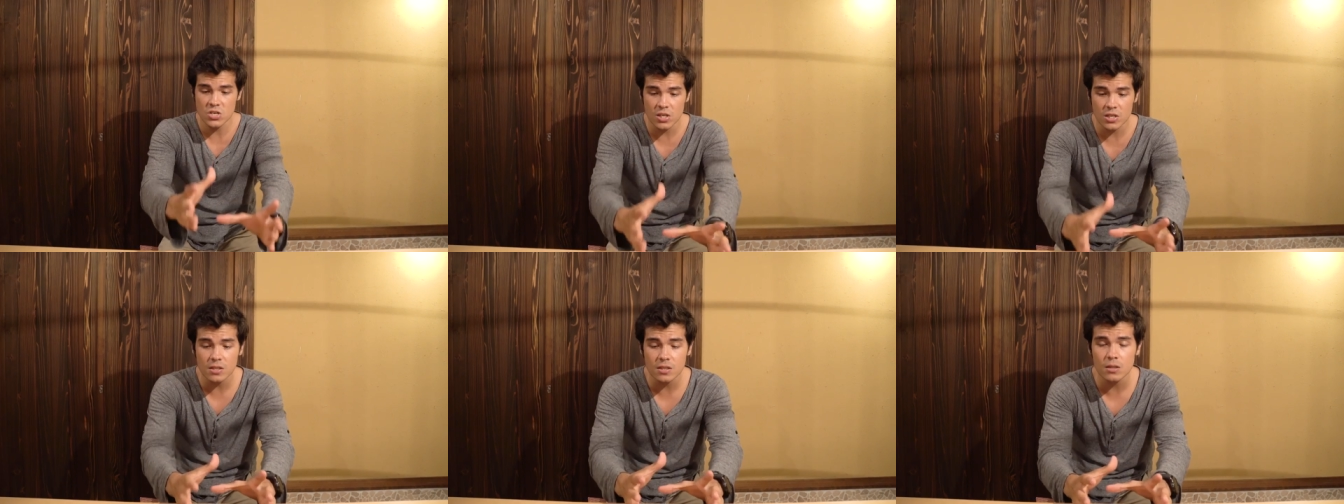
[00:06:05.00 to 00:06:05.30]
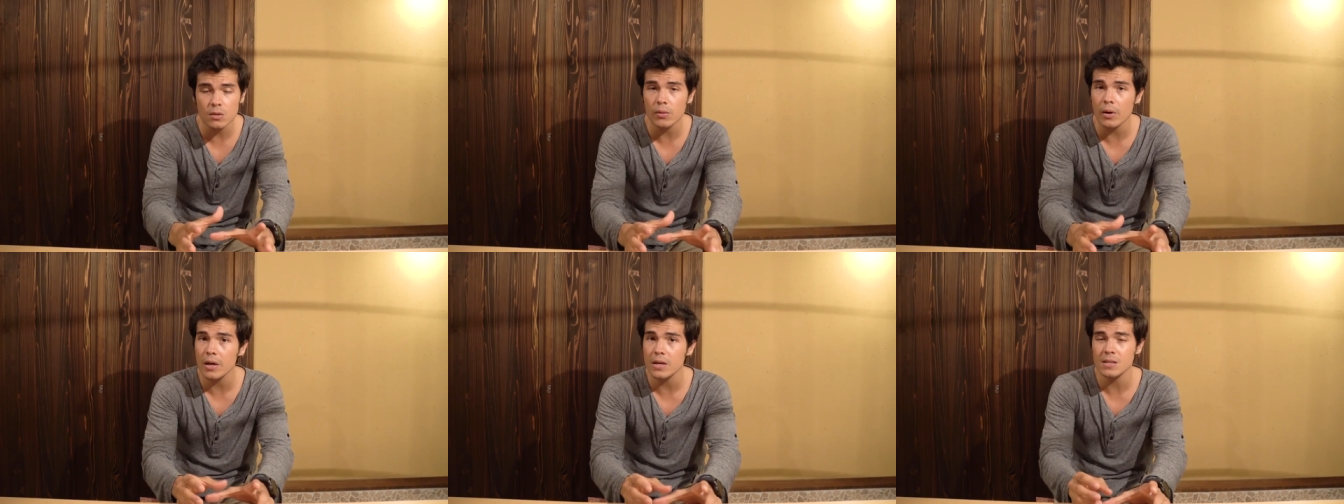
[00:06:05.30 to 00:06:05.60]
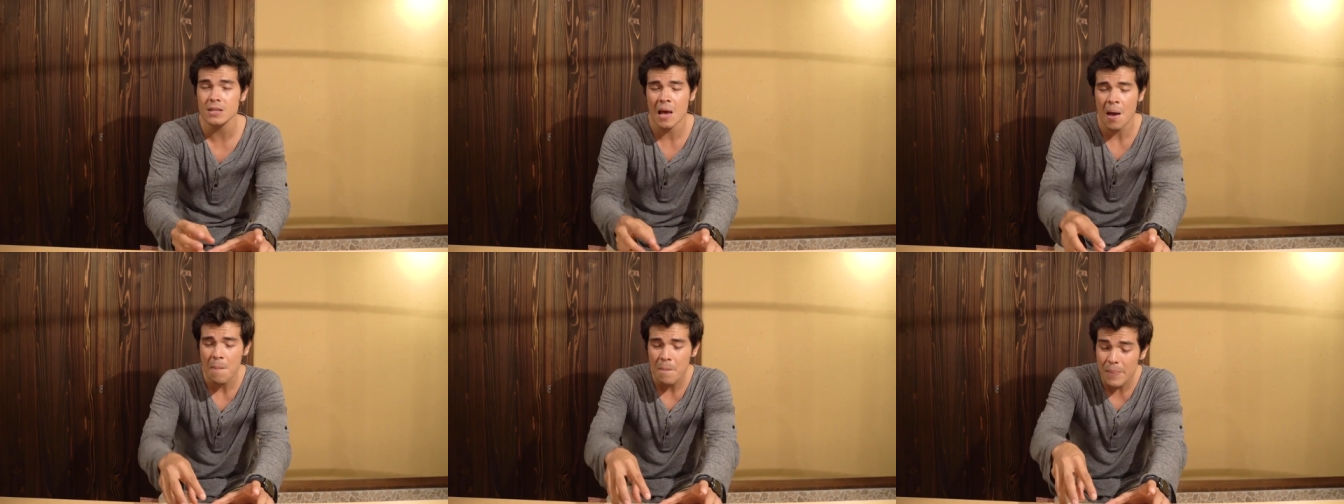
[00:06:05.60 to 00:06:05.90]
just the
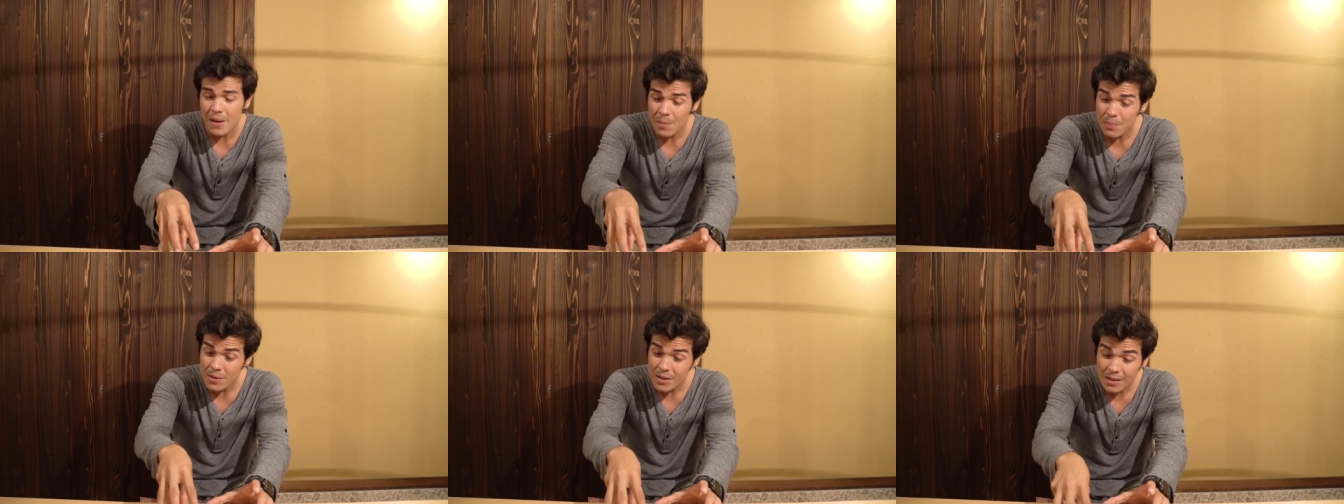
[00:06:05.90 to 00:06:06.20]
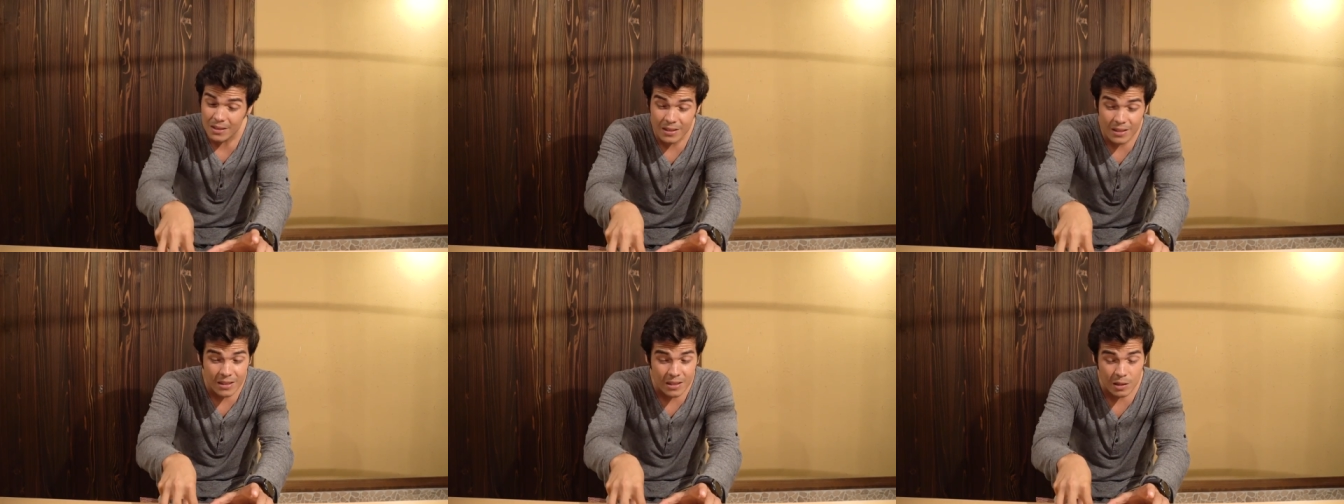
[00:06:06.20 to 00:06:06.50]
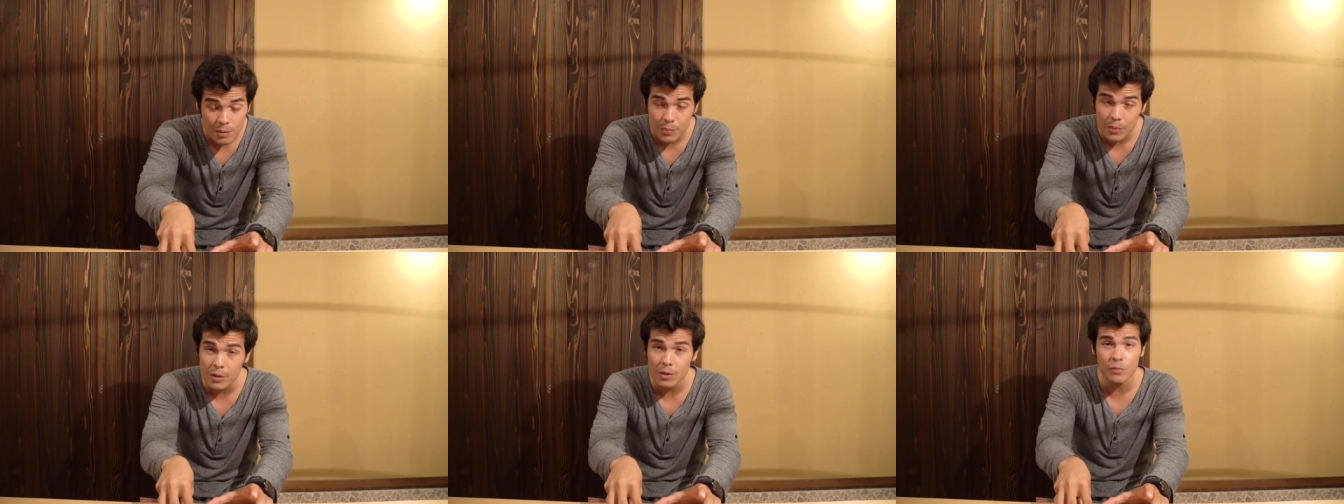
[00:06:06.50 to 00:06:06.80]
rice, maybe a
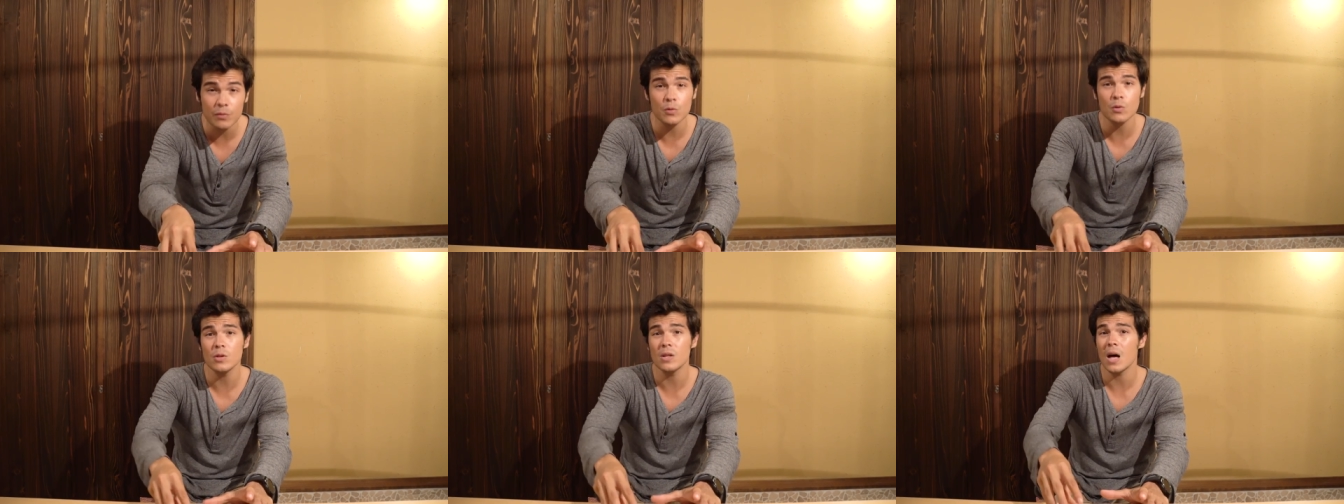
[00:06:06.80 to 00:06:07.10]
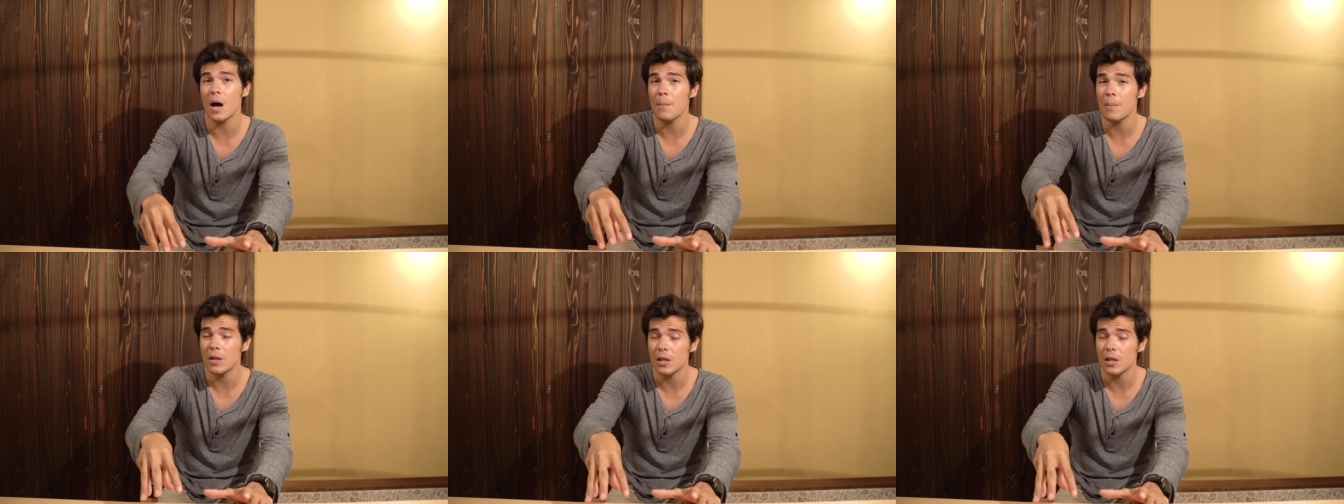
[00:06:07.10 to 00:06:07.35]
little bit of ulam,